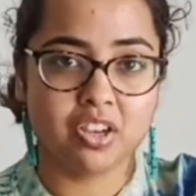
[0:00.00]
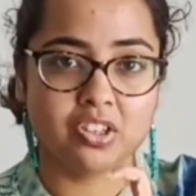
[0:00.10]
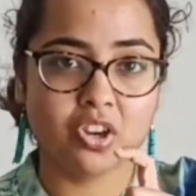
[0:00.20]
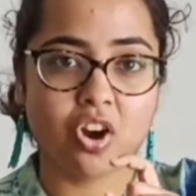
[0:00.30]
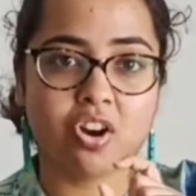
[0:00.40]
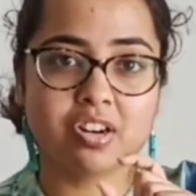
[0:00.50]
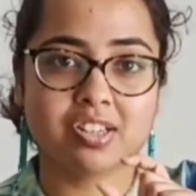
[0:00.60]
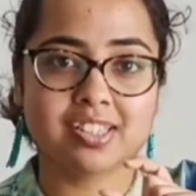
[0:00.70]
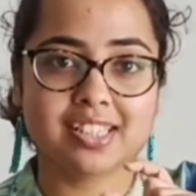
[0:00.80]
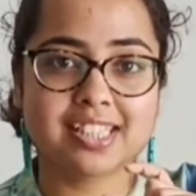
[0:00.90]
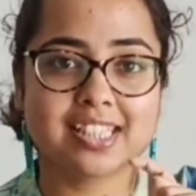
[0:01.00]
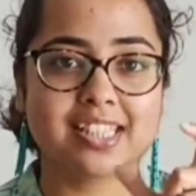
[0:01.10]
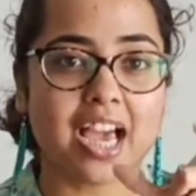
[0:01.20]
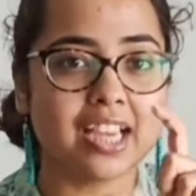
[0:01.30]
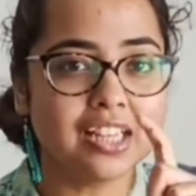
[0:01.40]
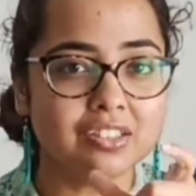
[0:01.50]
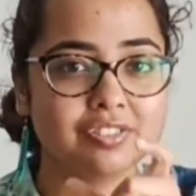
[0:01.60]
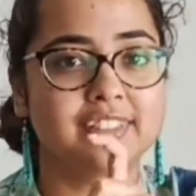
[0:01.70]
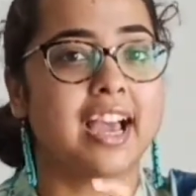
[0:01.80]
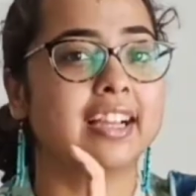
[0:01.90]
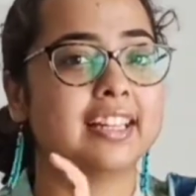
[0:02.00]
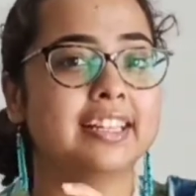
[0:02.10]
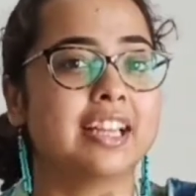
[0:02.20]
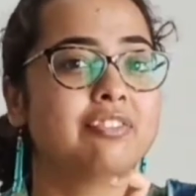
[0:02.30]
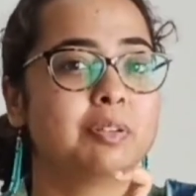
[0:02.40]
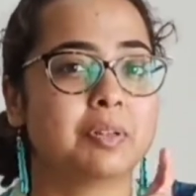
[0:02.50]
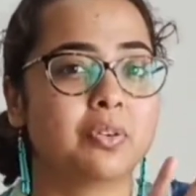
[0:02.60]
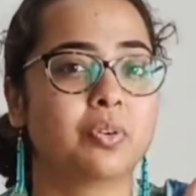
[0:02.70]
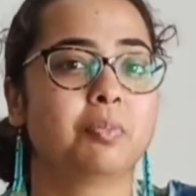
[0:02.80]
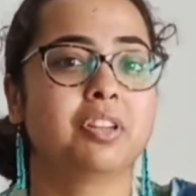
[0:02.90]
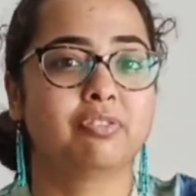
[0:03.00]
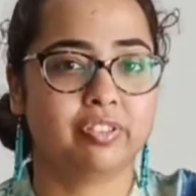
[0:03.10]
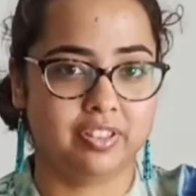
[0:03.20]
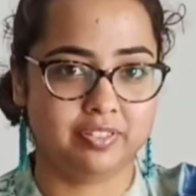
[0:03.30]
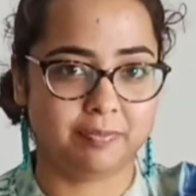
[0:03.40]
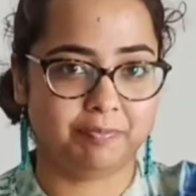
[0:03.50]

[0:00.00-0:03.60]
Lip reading: your style of tackling everybody would be different.